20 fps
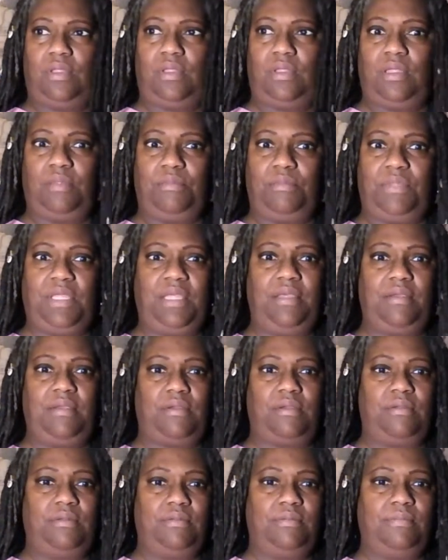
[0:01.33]
on
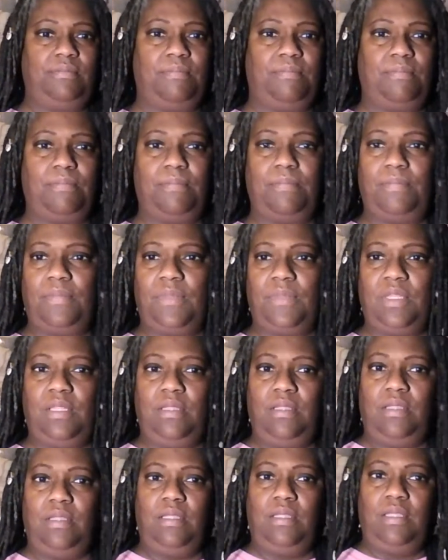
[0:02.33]
here.
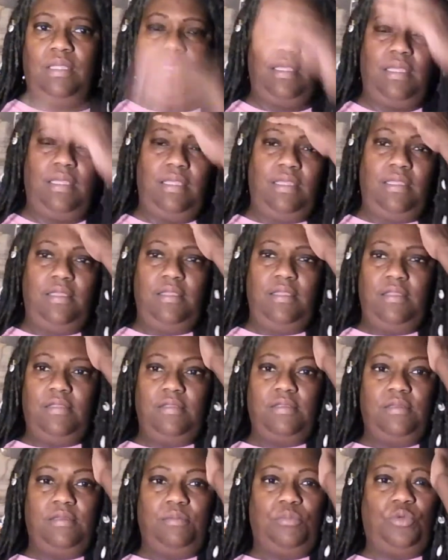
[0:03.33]
Hey,
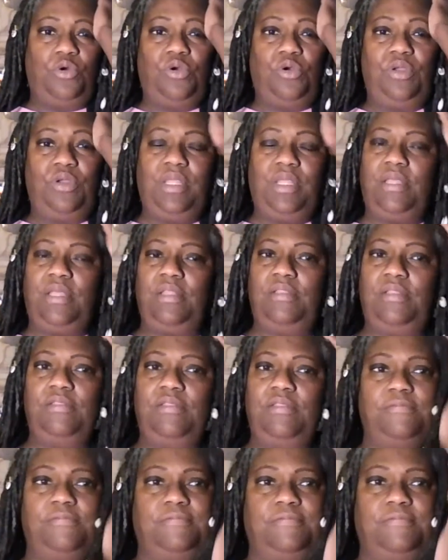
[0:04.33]
good
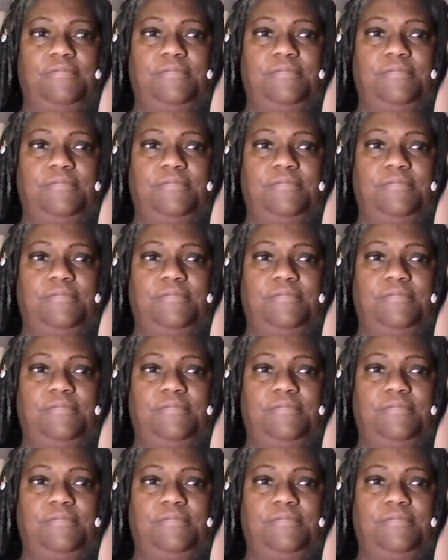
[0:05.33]
morning.